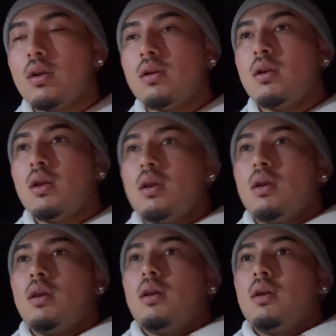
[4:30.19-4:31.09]

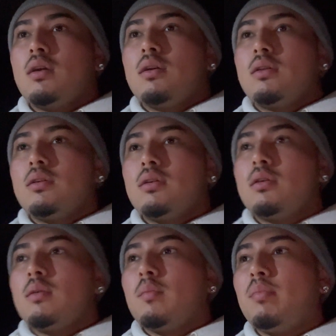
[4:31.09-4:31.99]

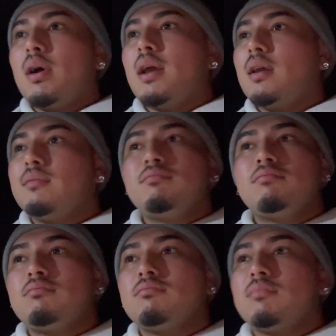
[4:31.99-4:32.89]
But
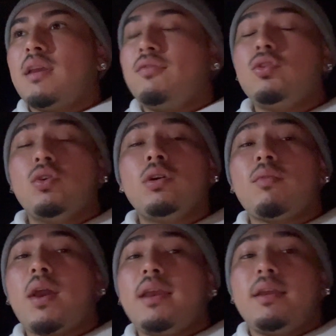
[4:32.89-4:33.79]
if you do it
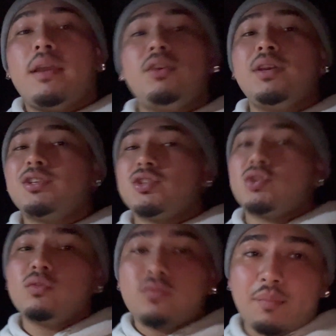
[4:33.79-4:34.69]
right and you get your
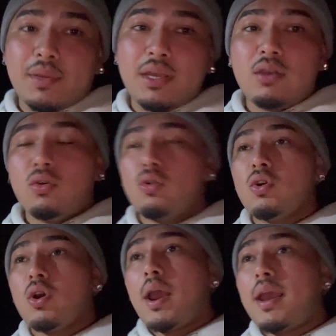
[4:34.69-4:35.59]
tune from me
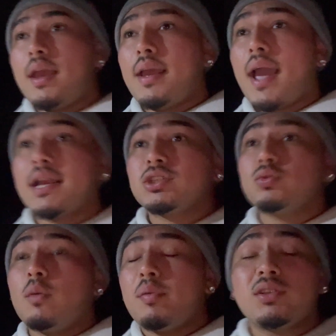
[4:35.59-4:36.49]
or a
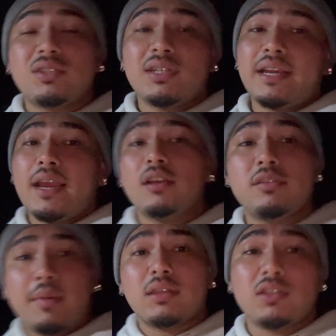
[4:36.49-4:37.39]
actual person that cares
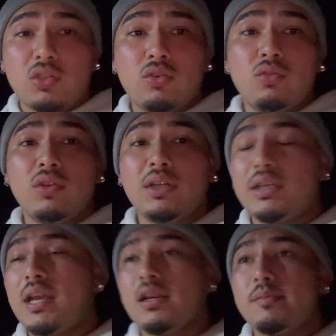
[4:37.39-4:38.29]
about the tune and
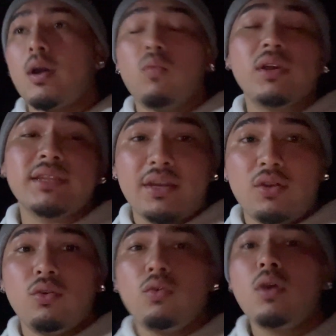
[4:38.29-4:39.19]
cares about what they
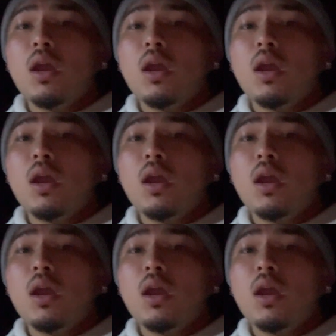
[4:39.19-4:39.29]
do,